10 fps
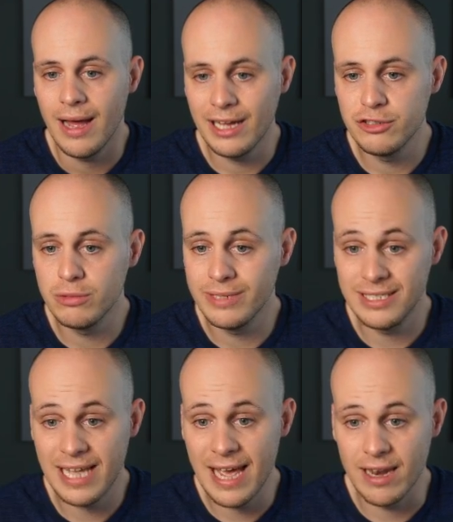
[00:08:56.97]
Andrew is
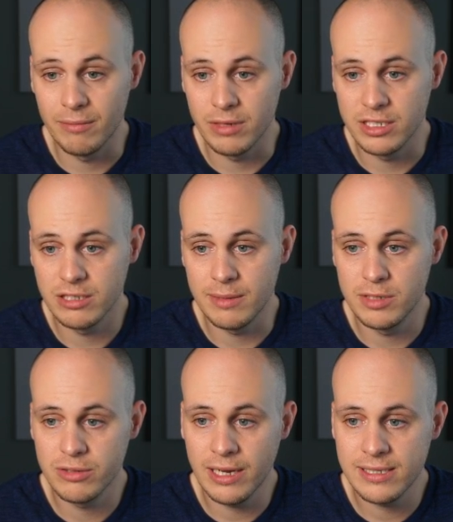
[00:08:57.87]
10. I'm going to skip
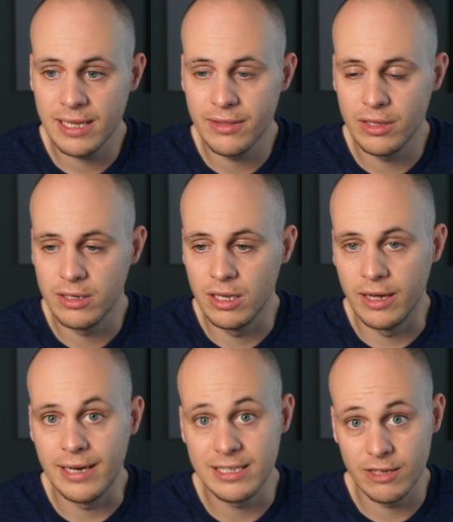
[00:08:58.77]
straight to that third
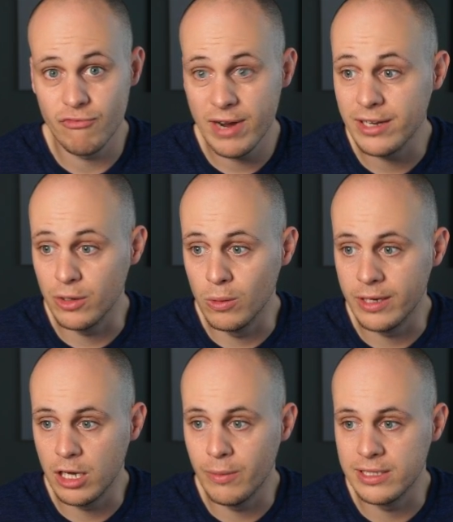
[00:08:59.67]
line. As I read it all, I
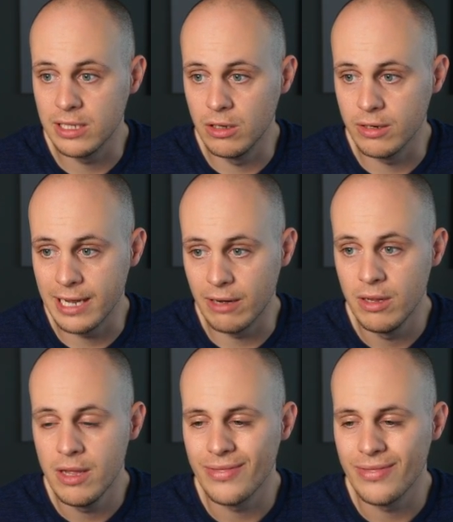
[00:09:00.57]
know where to look now.